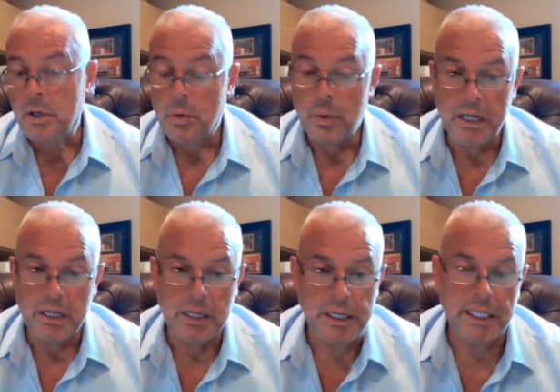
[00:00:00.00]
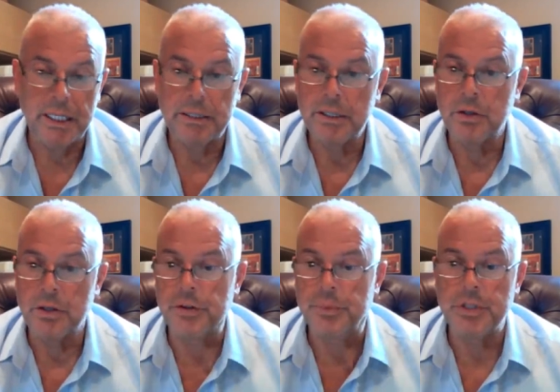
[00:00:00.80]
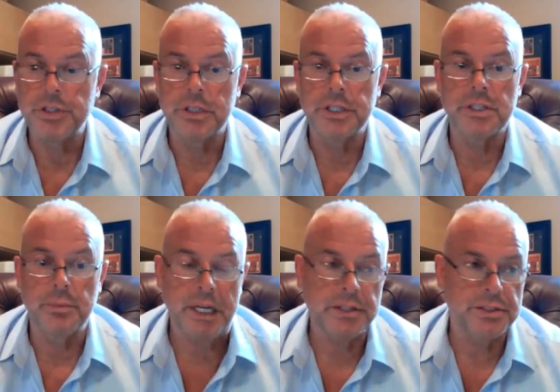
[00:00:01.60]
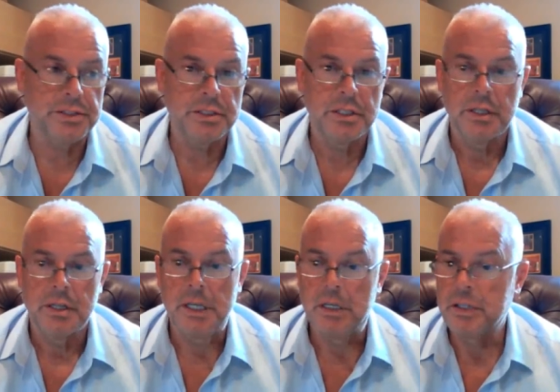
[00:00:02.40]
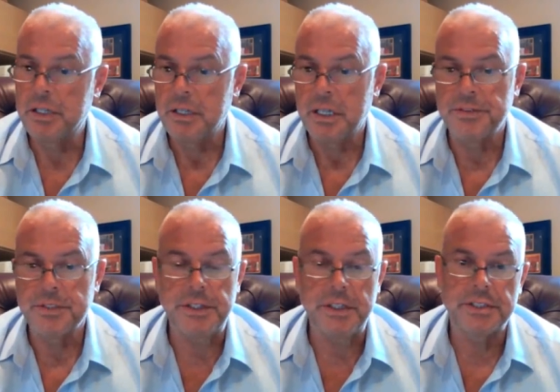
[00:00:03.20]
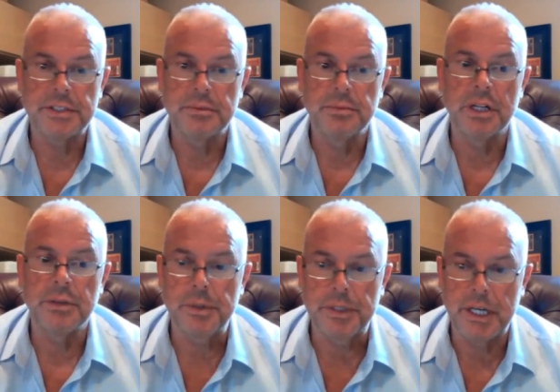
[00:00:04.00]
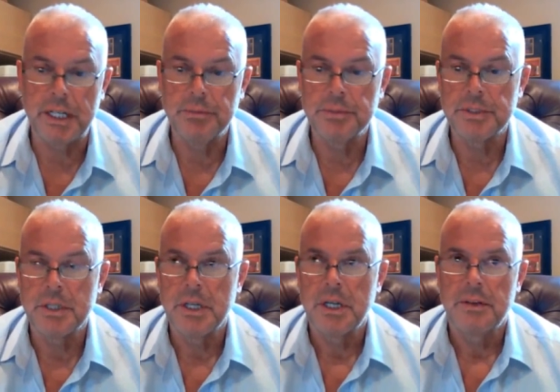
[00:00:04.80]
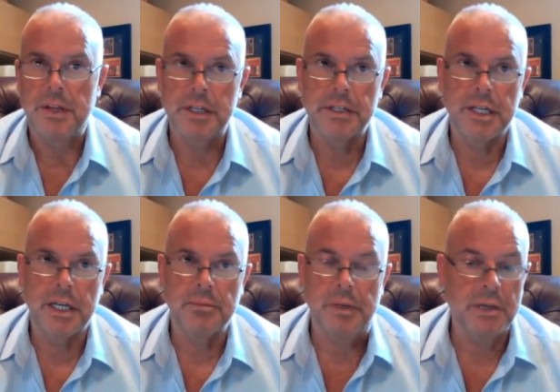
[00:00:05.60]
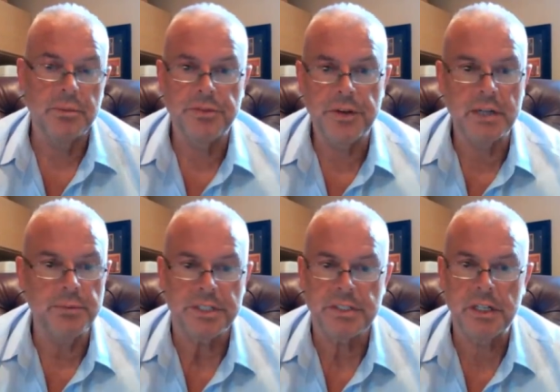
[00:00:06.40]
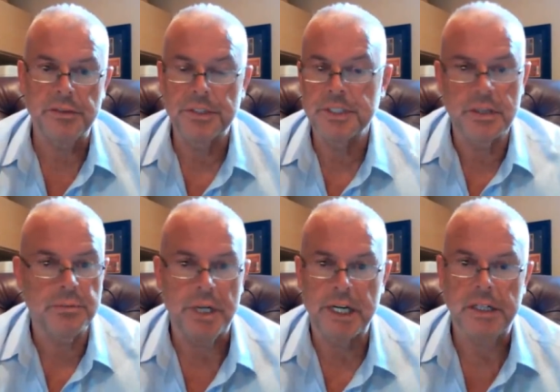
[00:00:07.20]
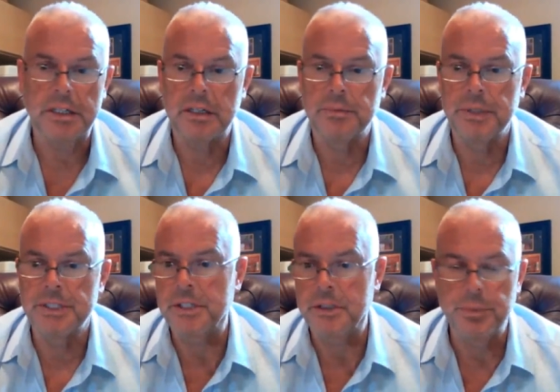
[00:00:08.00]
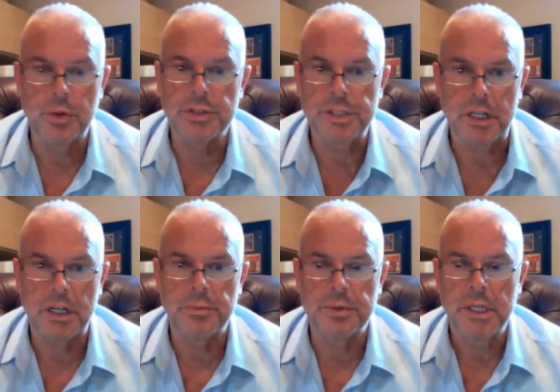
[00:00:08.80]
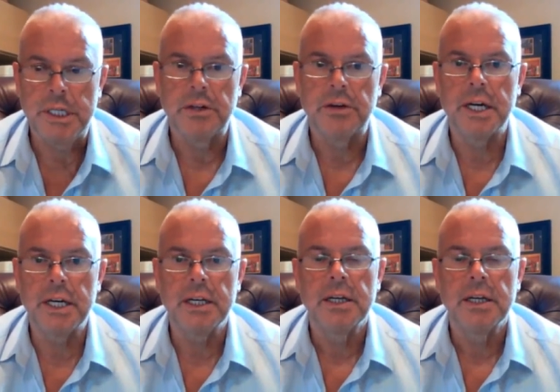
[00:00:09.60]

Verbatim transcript: Well, uh, the contribution is immense. Look, I've said this multiple times that um, I'm a fan myself. It's not my club, it's not the board's club, right?